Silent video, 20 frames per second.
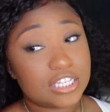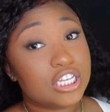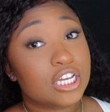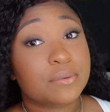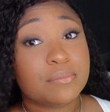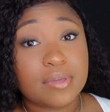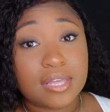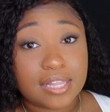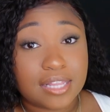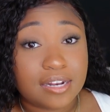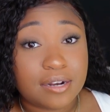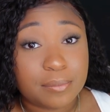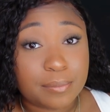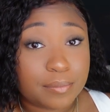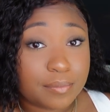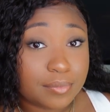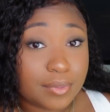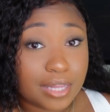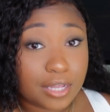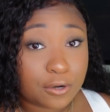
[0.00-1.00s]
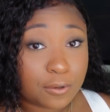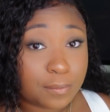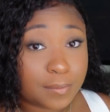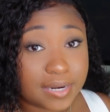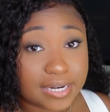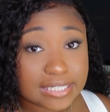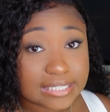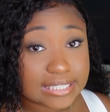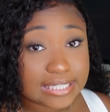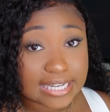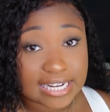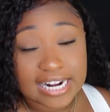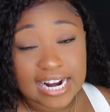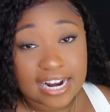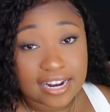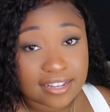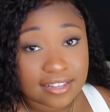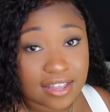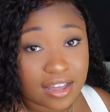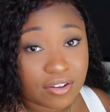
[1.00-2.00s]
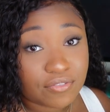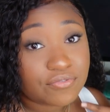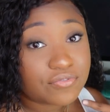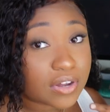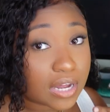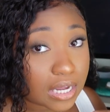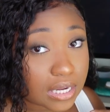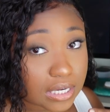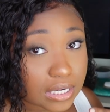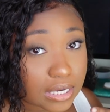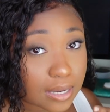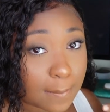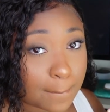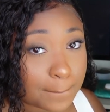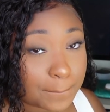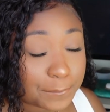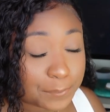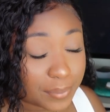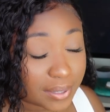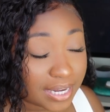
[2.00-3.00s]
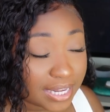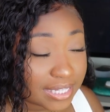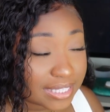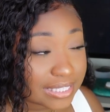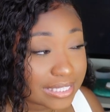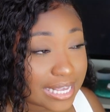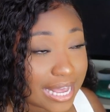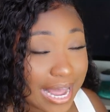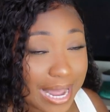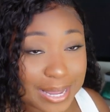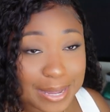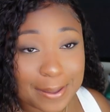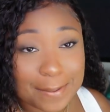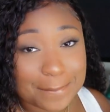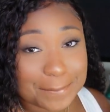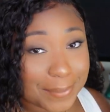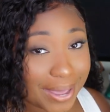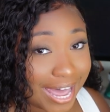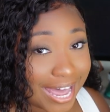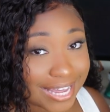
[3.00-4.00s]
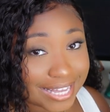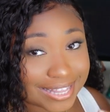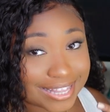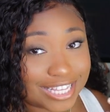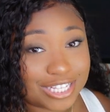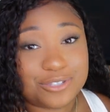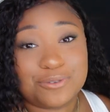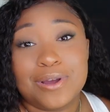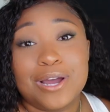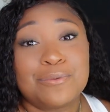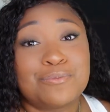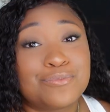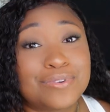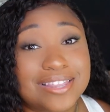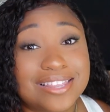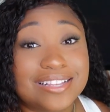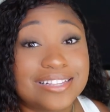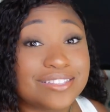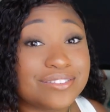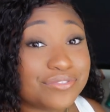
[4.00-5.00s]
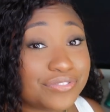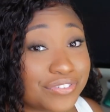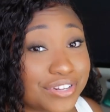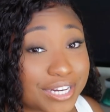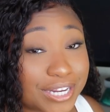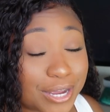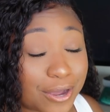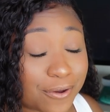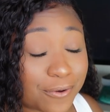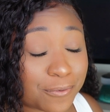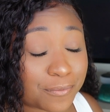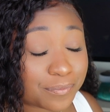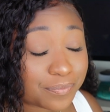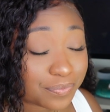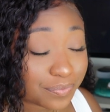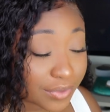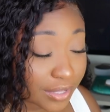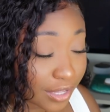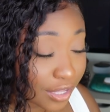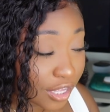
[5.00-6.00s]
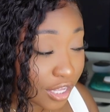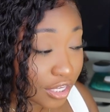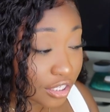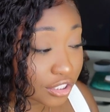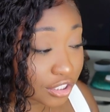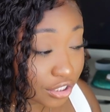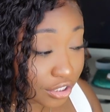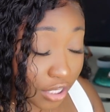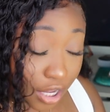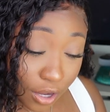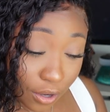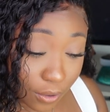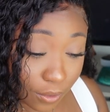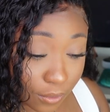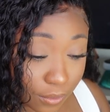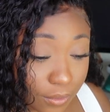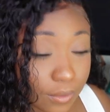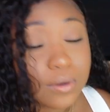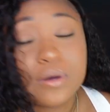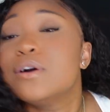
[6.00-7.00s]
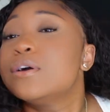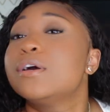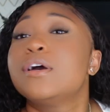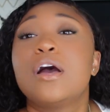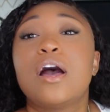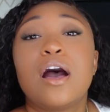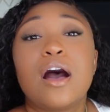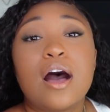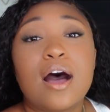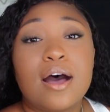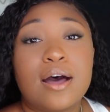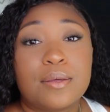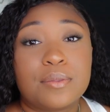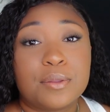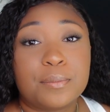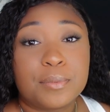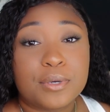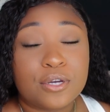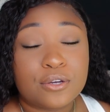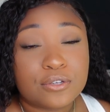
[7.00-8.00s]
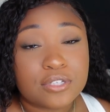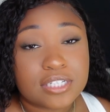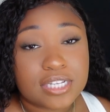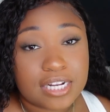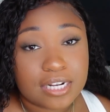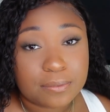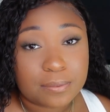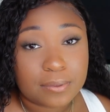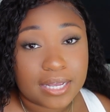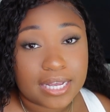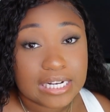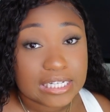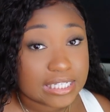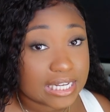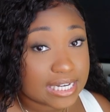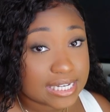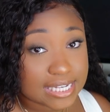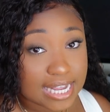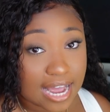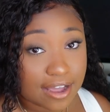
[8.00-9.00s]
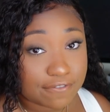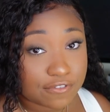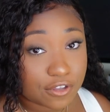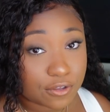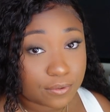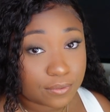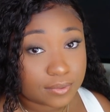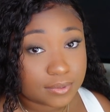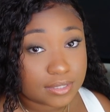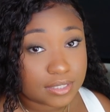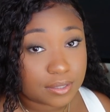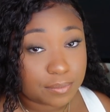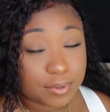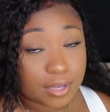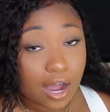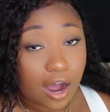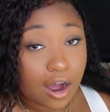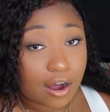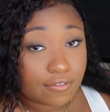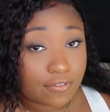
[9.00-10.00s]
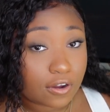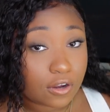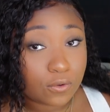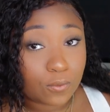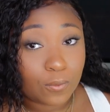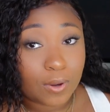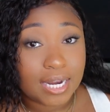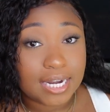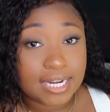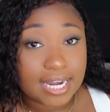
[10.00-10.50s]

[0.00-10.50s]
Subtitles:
me a little minute to get out of that funk, but I am back. That's why I'm with this video. So the Magoosh Study plan does have you to be off on one